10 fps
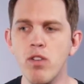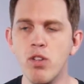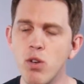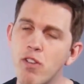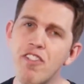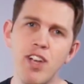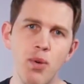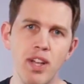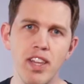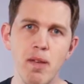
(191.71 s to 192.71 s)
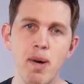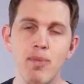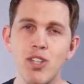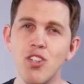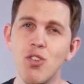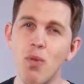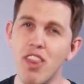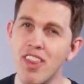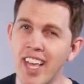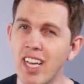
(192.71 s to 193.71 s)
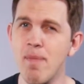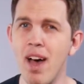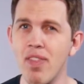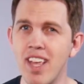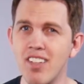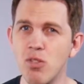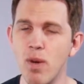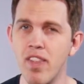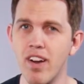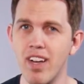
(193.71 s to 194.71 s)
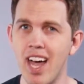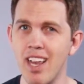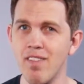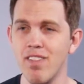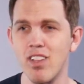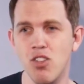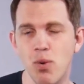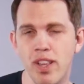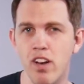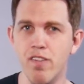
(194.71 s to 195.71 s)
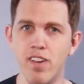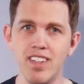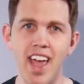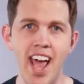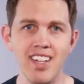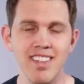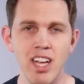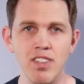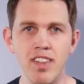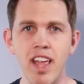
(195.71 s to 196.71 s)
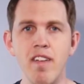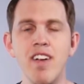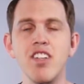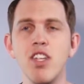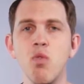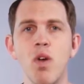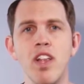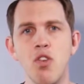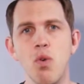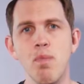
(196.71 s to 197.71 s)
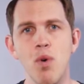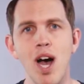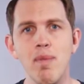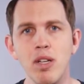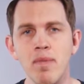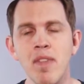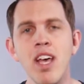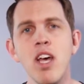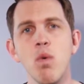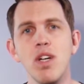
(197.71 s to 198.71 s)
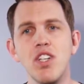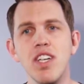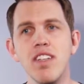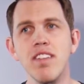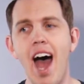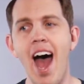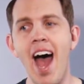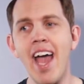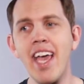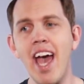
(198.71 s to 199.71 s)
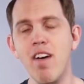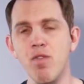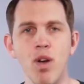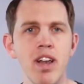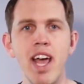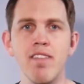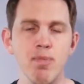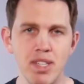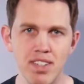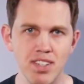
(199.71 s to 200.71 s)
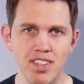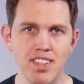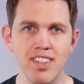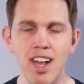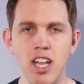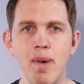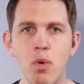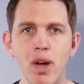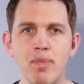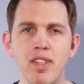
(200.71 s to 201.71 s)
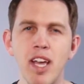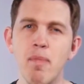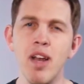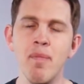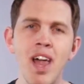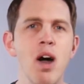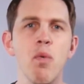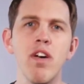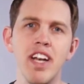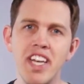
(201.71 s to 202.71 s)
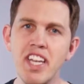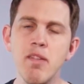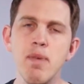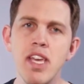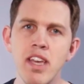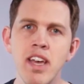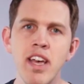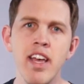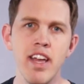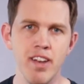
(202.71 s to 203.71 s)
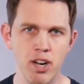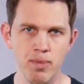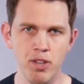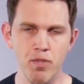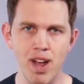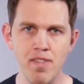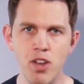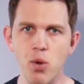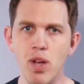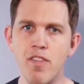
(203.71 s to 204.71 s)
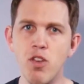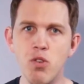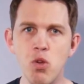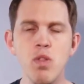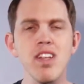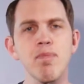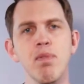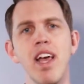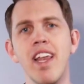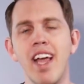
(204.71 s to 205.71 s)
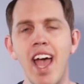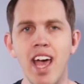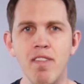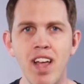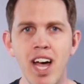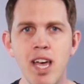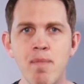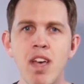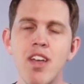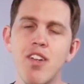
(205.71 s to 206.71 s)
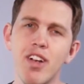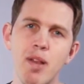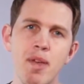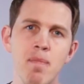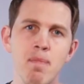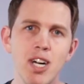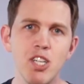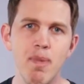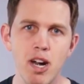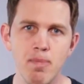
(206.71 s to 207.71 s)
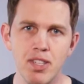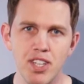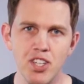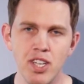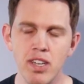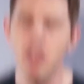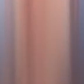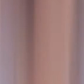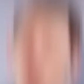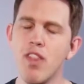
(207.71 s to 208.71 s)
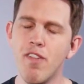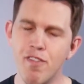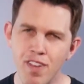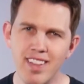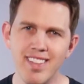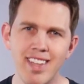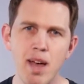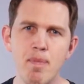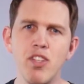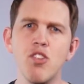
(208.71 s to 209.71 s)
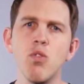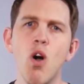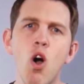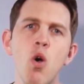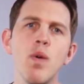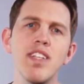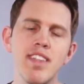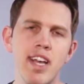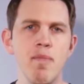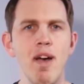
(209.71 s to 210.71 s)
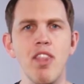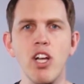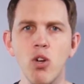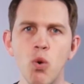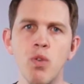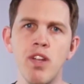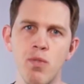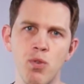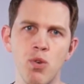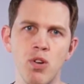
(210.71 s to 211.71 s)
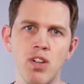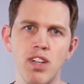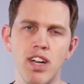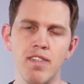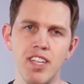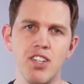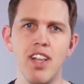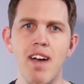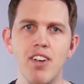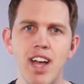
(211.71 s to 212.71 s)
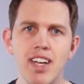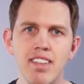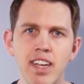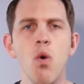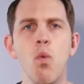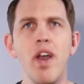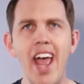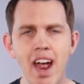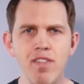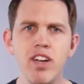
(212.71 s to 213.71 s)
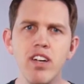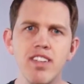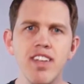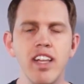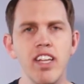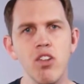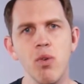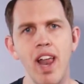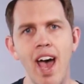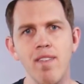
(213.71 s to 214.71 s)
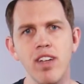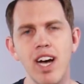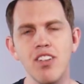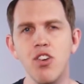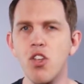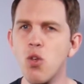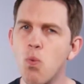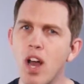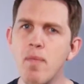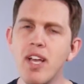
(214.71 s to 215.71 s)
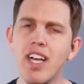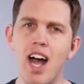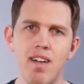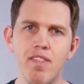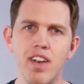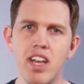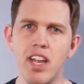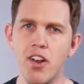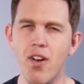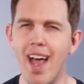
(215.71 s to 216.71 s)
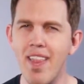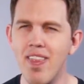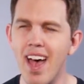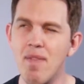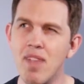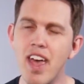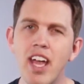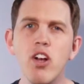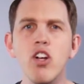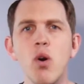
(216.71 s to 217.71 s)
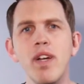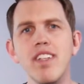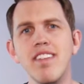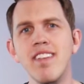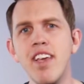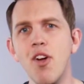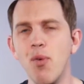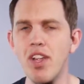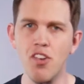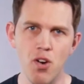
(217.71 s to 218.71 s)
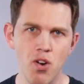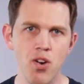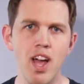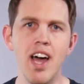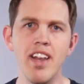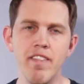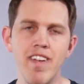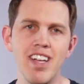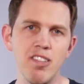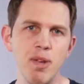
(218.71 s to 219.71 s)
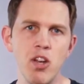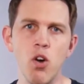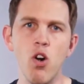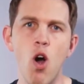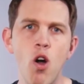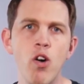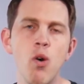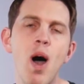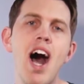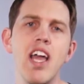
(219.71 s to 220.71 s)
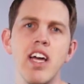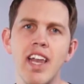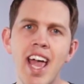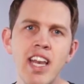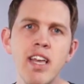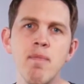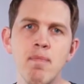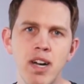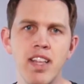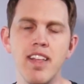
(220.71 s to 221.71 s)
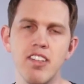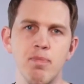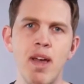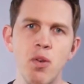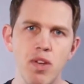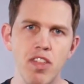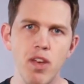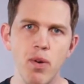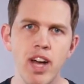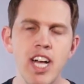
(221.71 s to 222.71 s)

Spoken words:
Too frequently, publishers don't think about this when they're kind of doing their first ad sales, and they eventually run into a problem, which is I have run out of positions to sell on my website, but I'm not where I need to be in terms of revenue. If you do this planning ahead of time, you're going to be in a much better position. The 5th step is to always think about the golden rule of digital advertising. Whatever you're selling to an advertiser, you want to be confident in your head that they are going to see a return on investment or ROI on any money they spend with you.